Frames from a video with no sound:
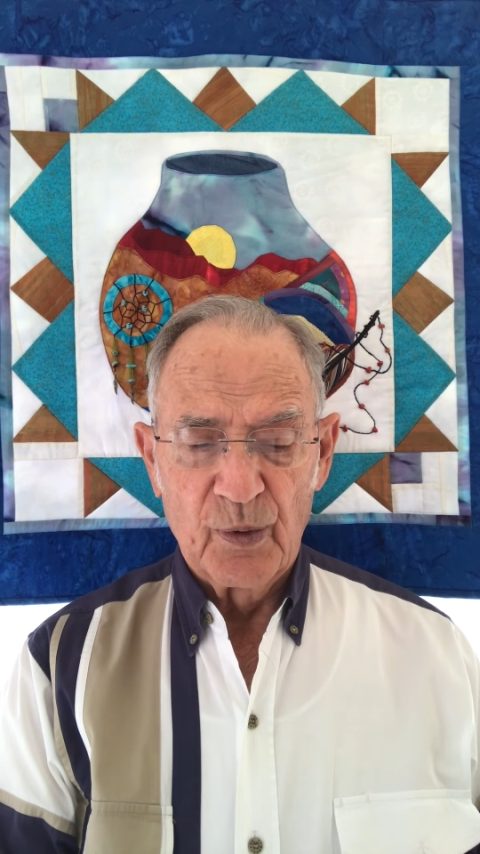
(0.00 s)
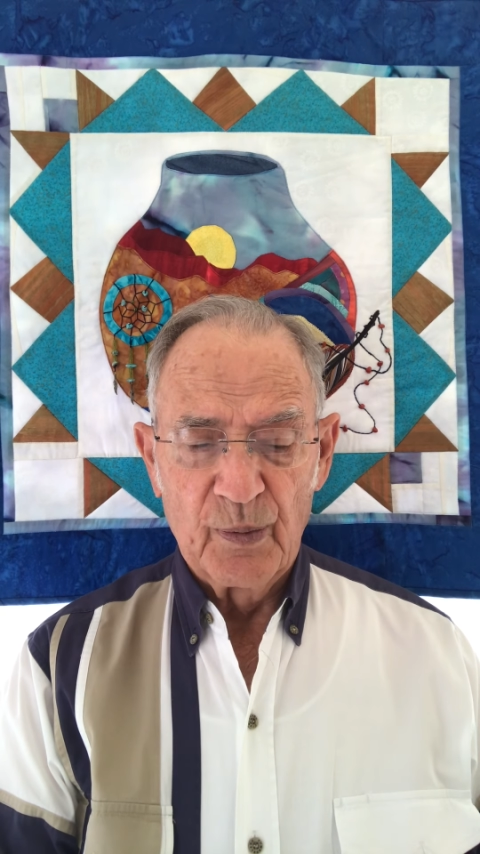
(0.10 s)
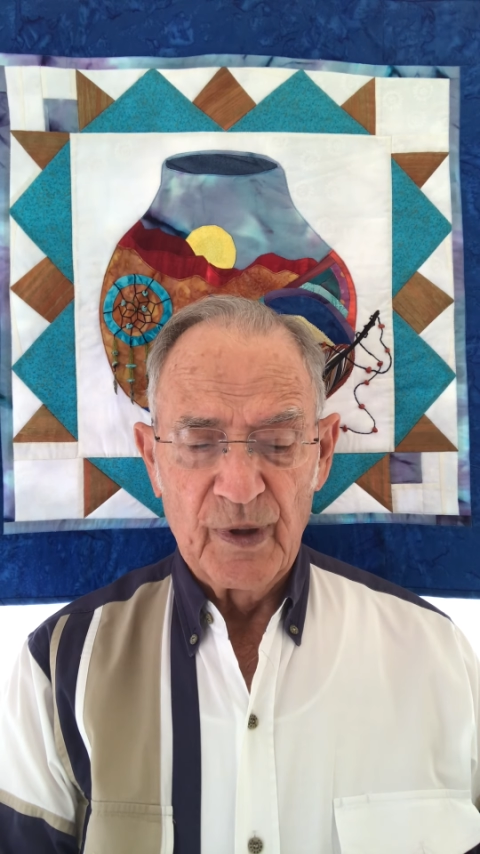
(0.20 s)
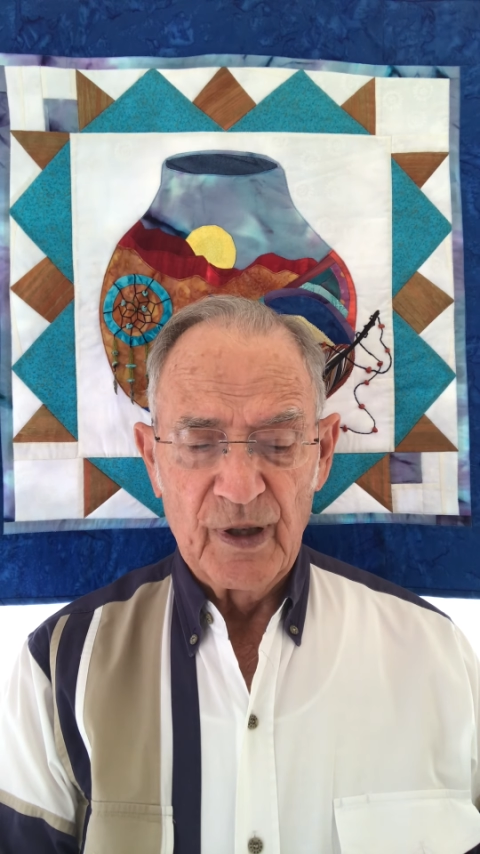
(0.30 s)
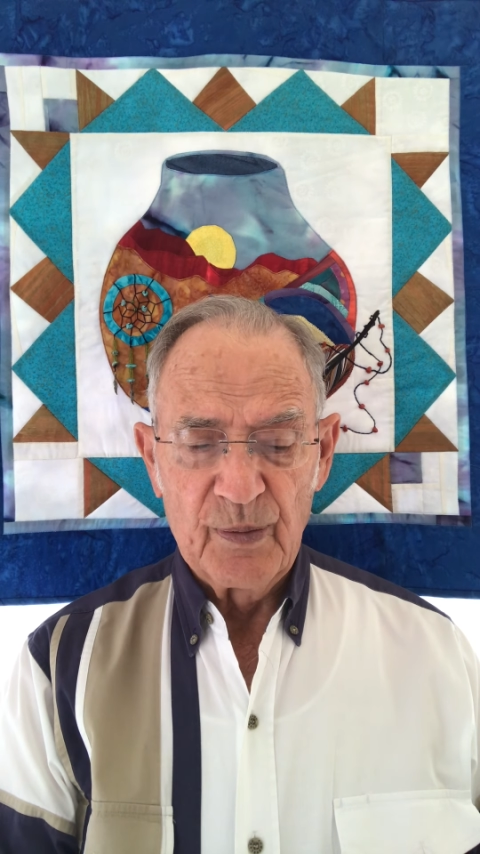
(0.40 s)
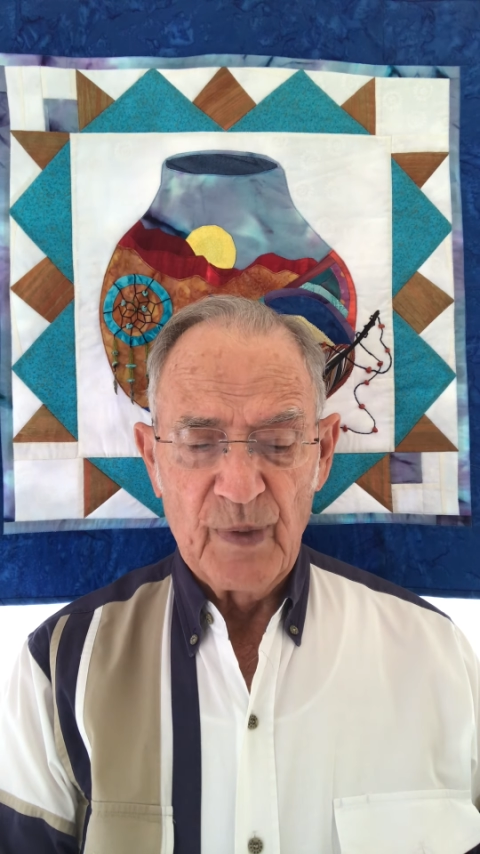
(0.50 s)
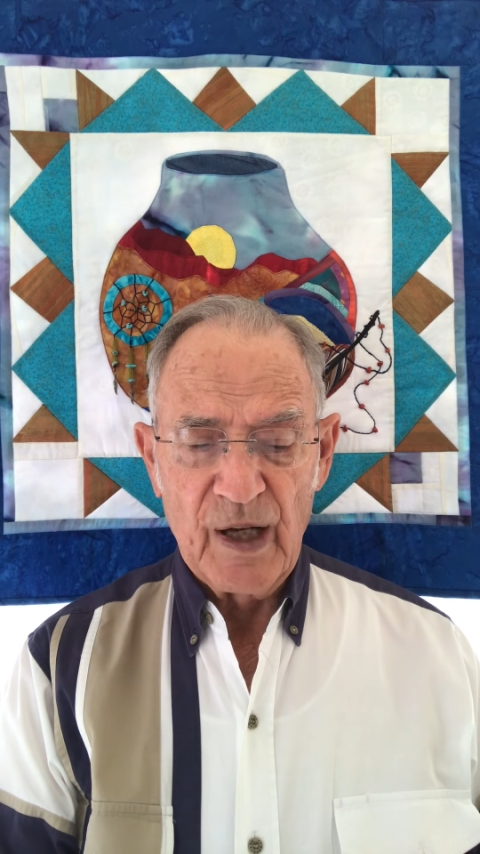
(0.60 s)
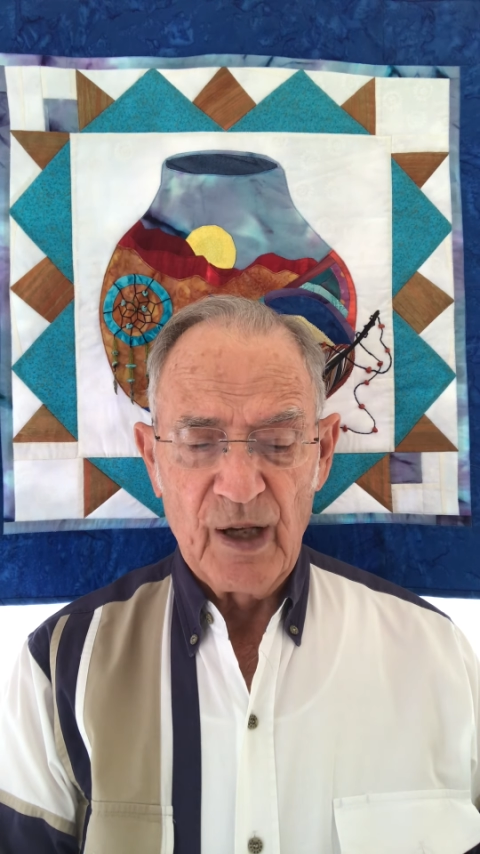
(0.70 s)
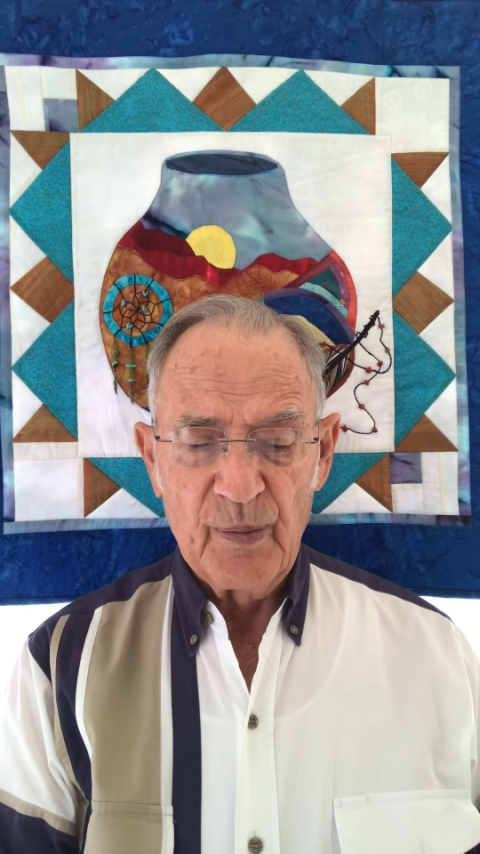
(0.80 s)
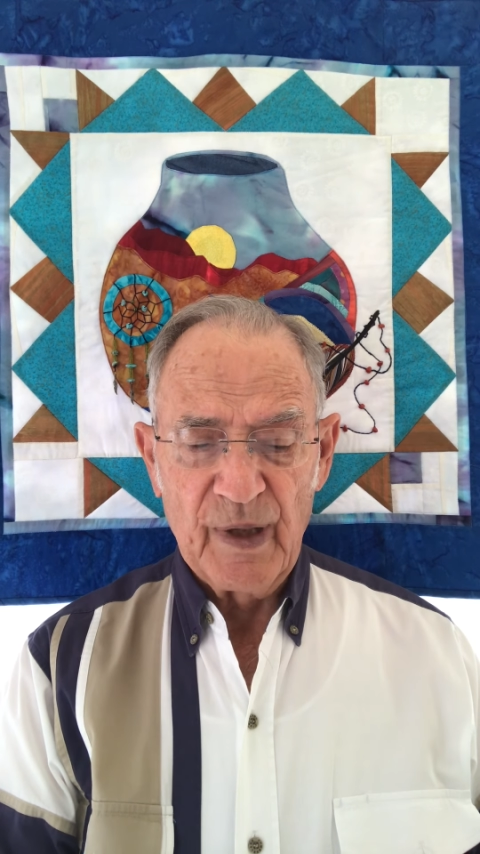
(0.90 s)
me
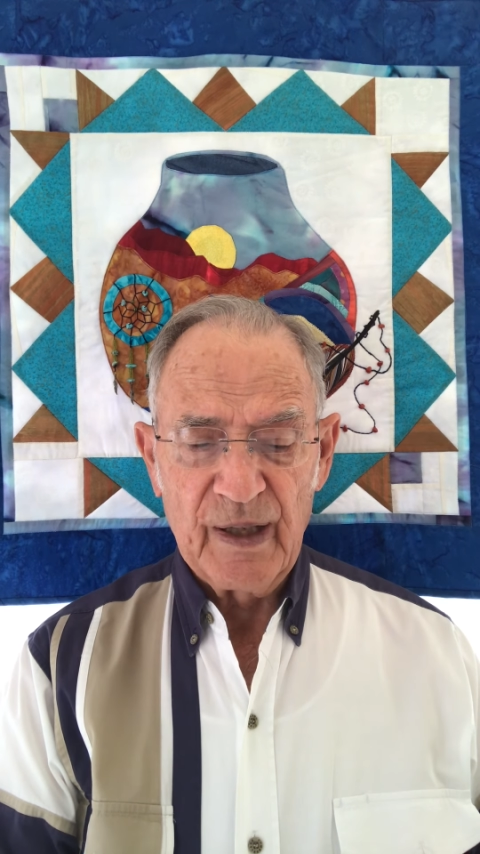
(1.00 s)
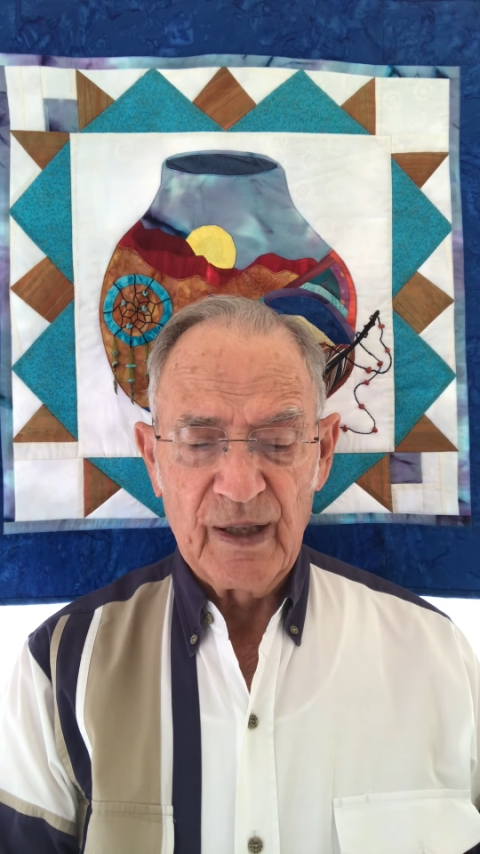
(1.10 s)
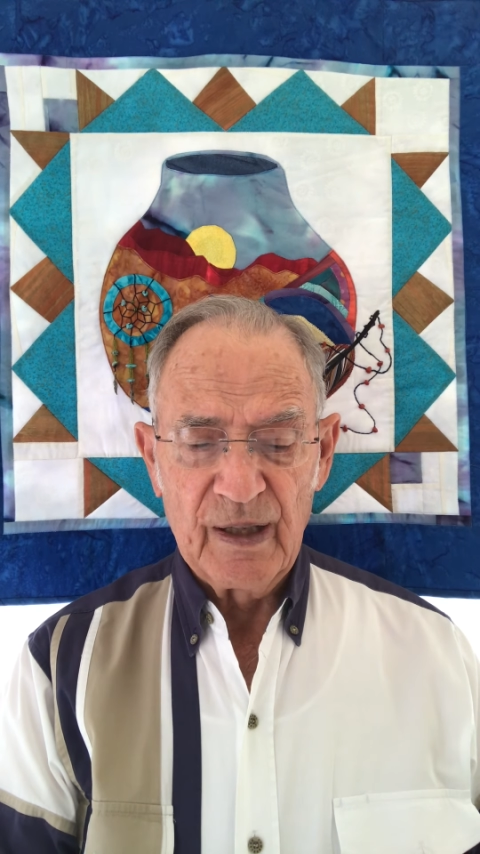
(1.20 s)
by making